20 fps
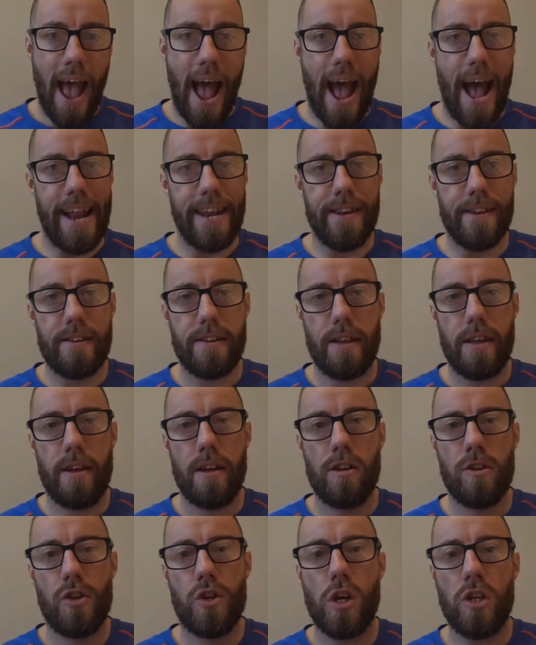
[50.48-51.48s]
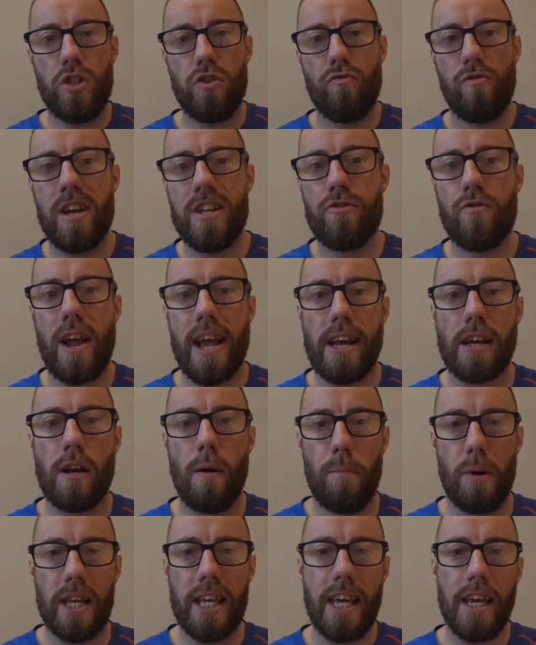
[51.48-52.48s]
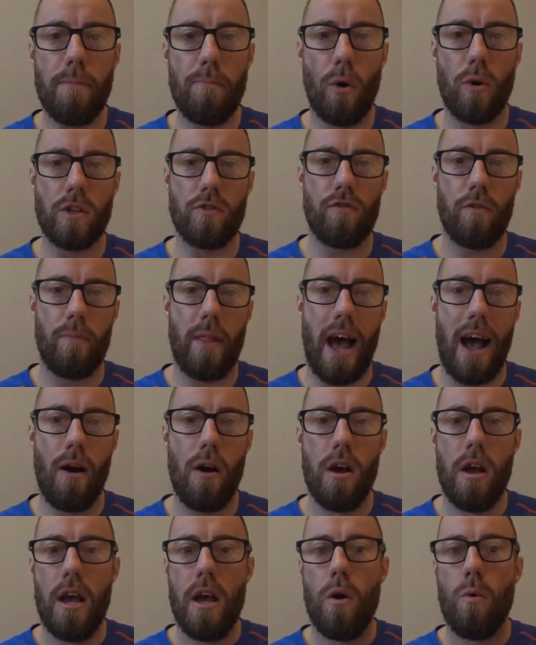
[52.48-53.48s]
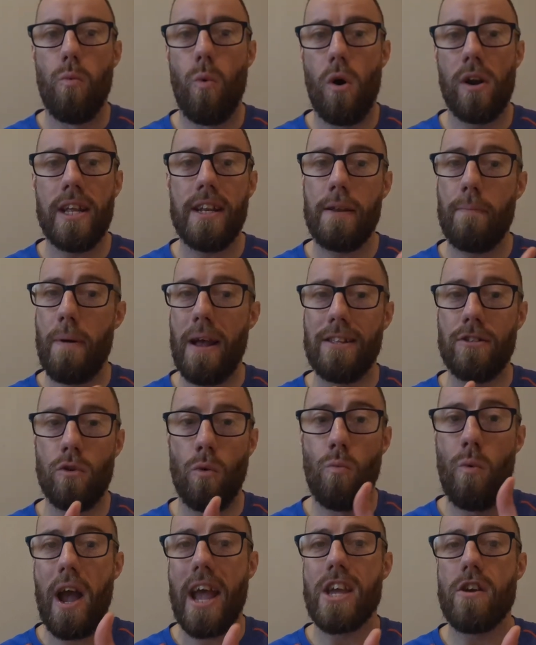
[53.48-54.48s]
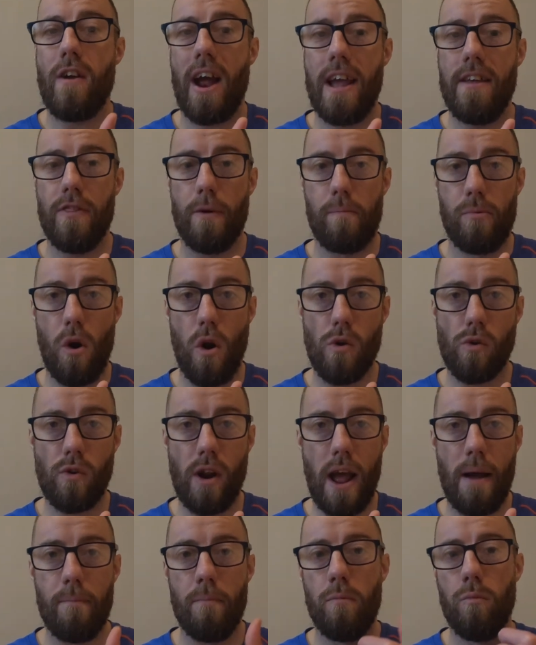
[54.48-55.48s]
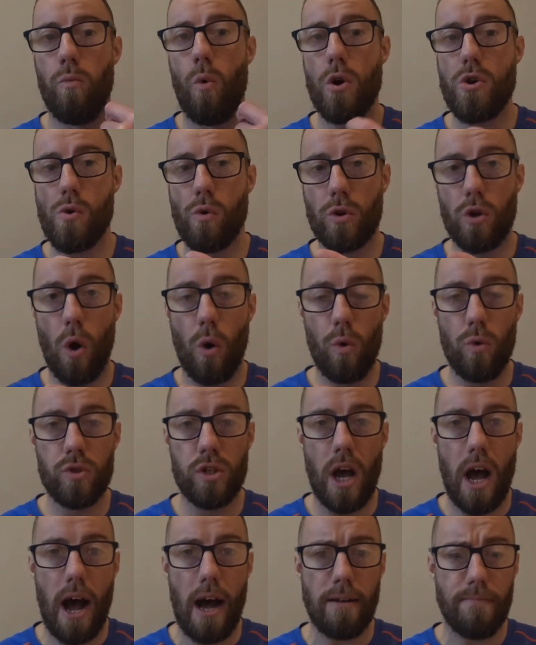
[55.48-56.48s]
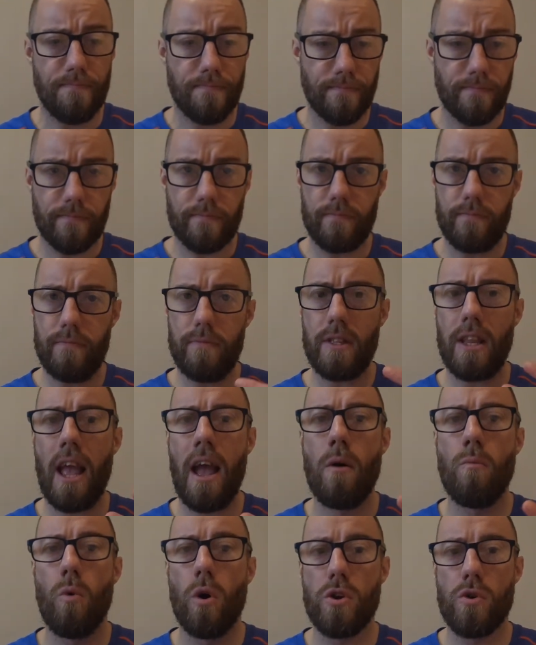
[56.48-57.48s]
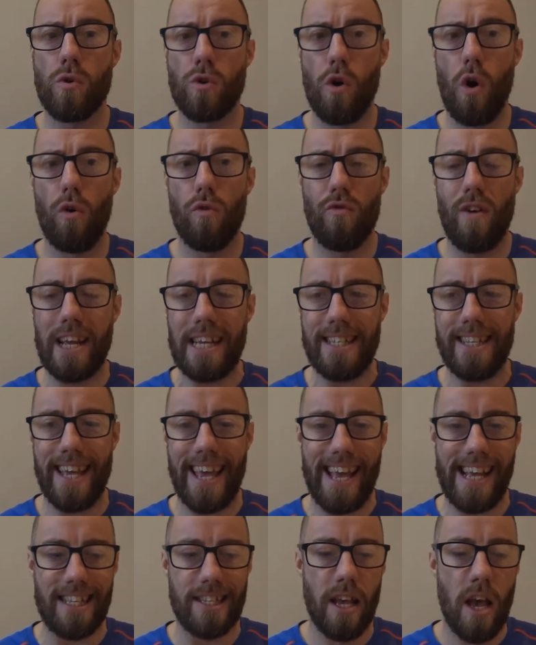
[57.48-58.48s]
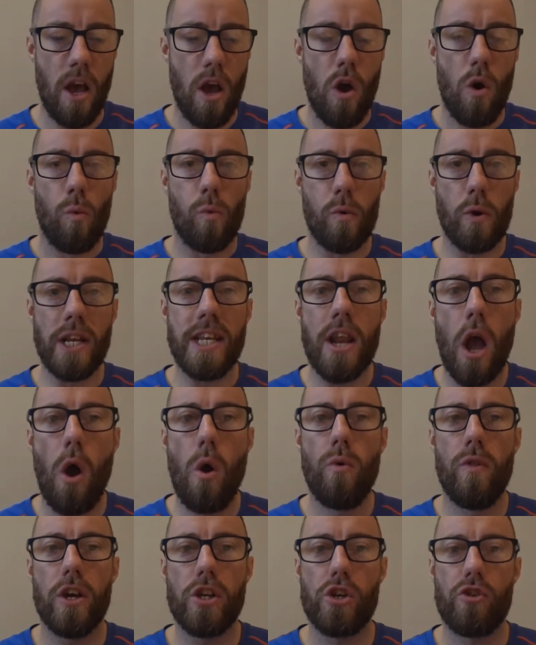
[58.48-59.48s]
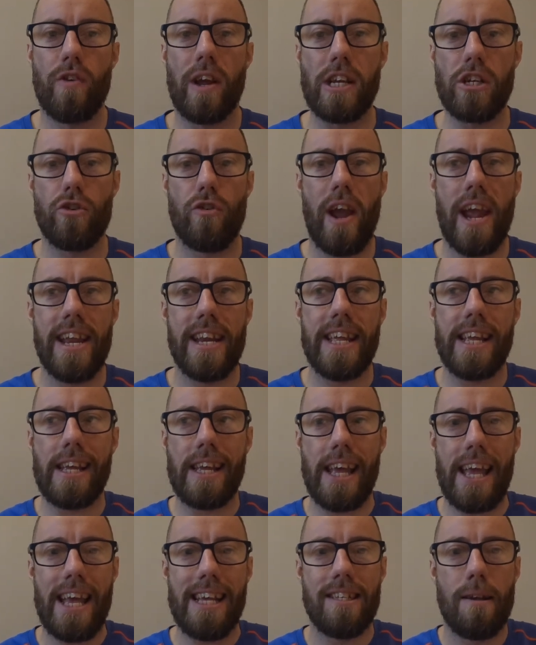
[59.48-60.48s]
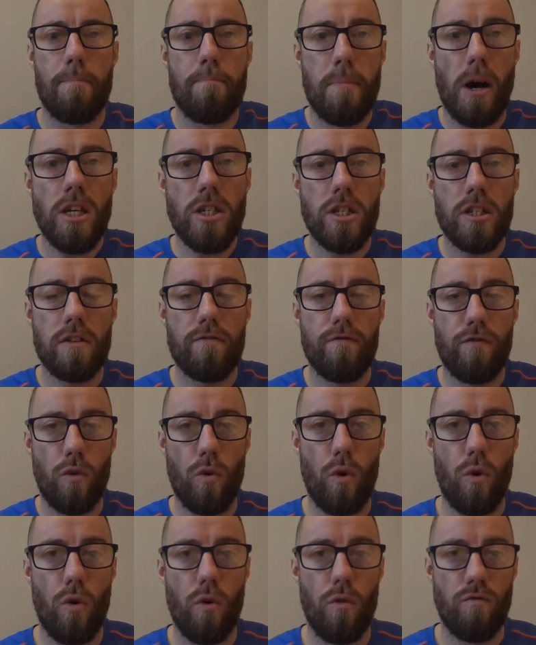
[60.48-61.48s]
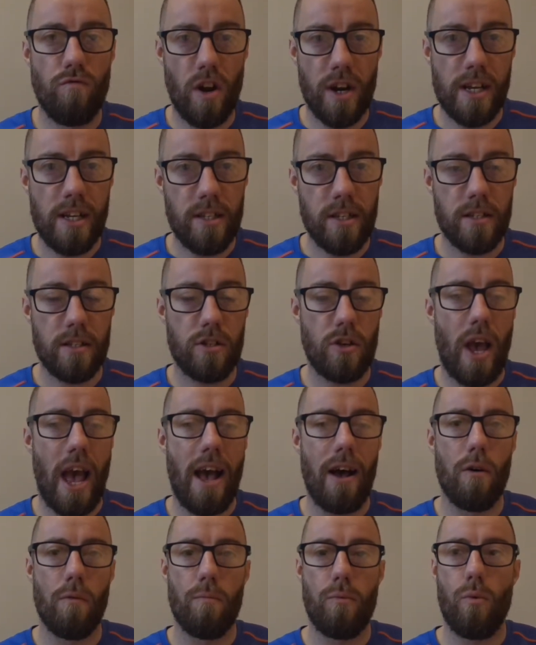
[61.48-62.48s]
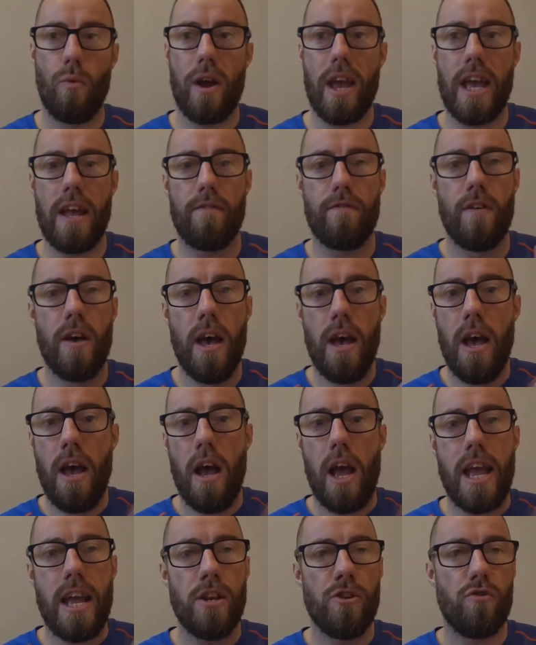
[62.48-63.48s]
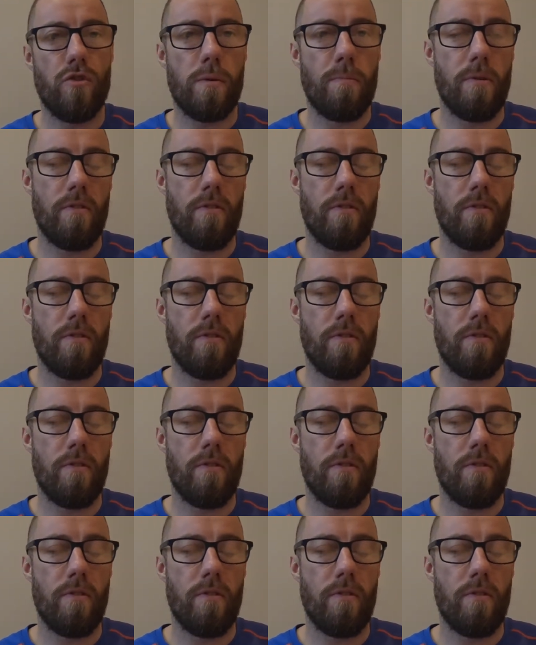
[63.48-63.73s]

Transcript: And just to reiterate a couple of key points from that, one, it depends on where you're at in the program, what your goals are, and what your goal race is. We know that strength training is a must for runners to help with injury